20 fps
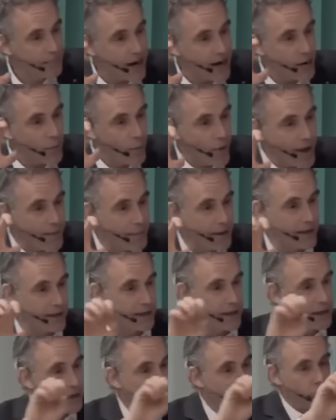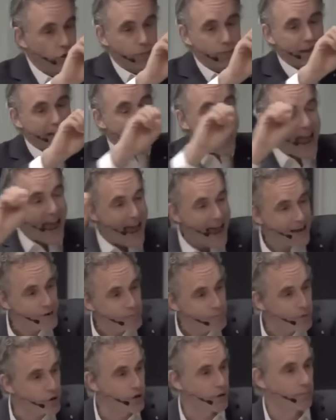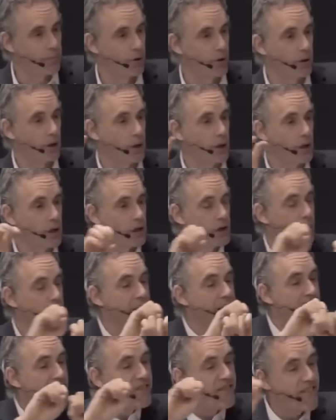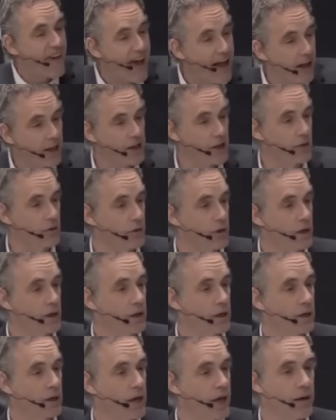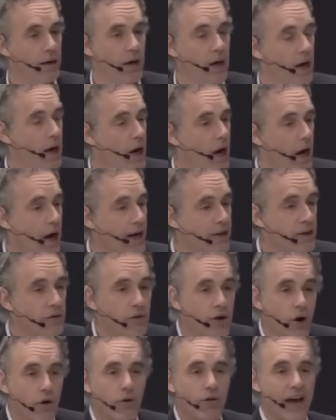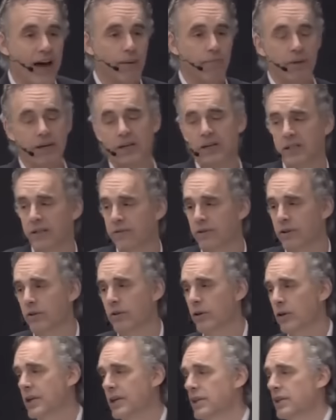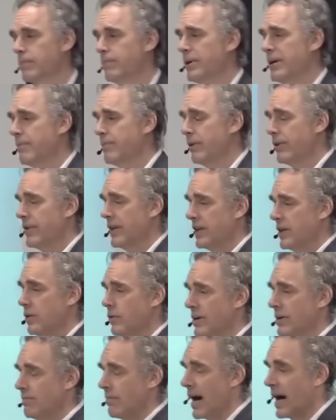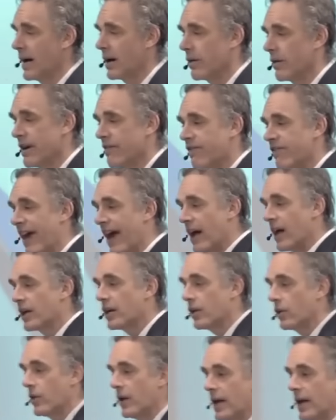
by women. You'll be admirable. You'll be valued. And you know that because if you look at the people that you admire and value,